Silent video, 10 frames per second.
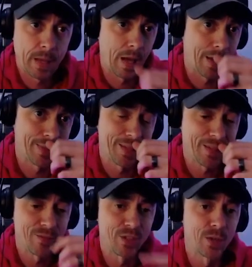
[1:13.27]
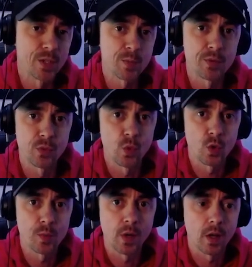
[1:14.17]
I think they've done this before,
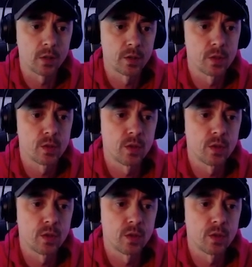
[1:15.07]
but I don't know